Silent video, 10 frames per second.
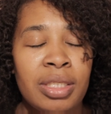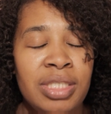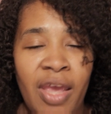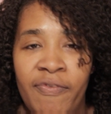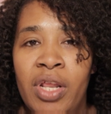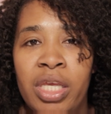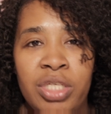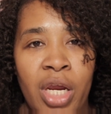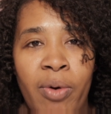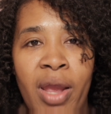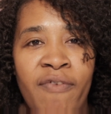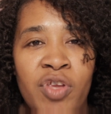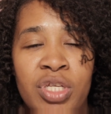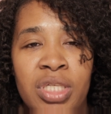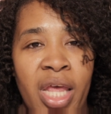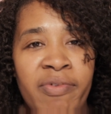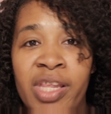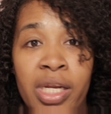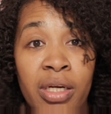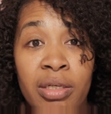definitely check her out if you just love
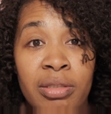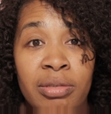glitter.